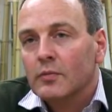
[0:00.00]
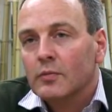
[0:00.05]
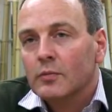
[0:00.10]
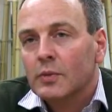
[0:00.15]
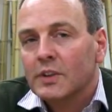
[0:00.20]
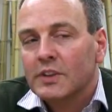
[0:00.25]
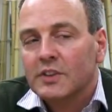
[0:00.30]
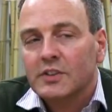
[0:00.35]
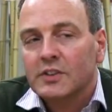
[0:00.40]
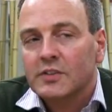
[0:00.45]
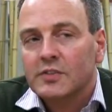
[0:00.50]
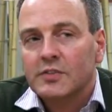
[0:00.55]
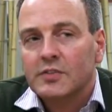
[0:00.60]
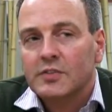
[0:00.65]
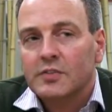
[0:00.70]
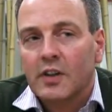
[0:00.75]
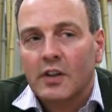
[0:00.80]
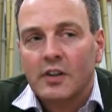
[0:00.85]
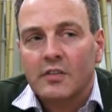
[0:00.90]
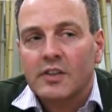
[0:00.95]
which
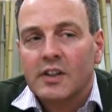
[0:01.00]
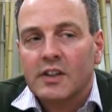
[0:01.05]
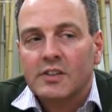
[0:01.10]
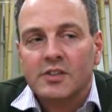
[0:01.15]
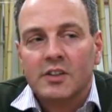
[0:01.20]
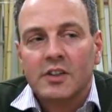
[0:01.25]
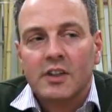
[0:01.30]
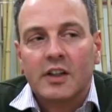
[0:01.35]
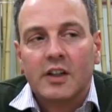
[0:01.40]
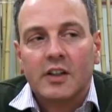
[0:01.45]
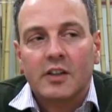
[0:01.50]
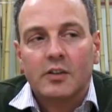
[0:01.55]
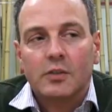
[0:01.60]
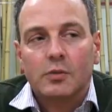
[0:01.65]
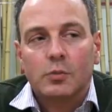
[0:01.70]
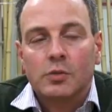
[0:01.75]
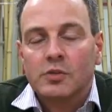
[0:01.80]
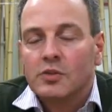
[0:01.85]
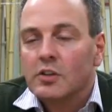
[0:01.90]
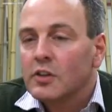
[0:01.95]
5 years ago
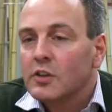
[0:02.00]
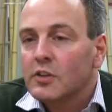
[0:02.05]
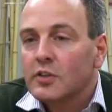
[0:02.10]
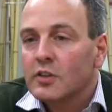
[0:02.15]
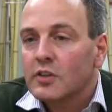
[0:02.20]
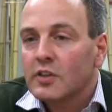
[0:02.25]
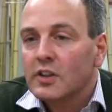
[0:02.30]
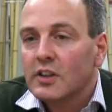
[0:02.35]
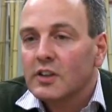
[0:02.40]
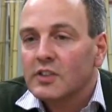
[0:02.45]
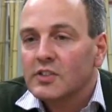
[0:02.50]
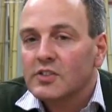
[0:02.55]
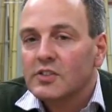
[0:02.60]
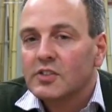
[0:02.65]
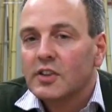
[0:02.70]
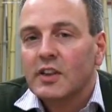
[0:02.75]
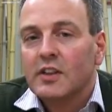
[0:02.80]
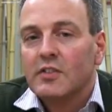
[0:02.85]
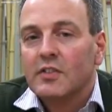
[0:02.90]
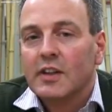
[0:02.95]
was ludicrous,
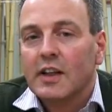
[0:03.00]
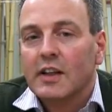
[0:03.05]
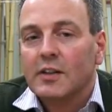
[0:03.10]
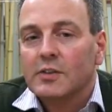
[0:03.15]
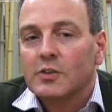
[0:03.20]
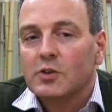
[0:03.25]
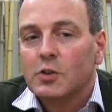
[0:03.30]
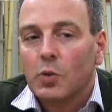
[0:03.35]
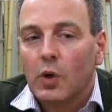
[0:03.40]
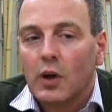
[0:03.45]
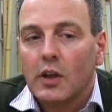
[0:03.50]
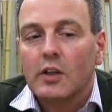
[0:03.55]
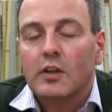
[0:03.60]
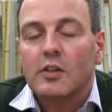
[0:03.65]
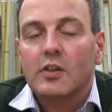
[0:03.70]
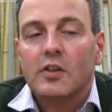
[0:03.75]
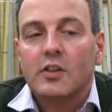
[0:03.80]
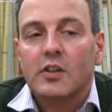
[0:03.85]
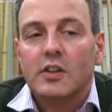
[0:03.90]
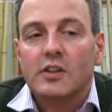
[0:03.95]
and even now is quite
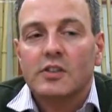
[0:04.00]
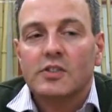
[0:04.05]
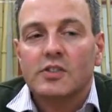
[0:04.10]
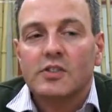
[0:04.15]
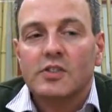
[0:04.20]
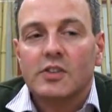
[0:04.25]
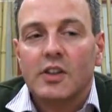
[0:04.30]
ludicrous,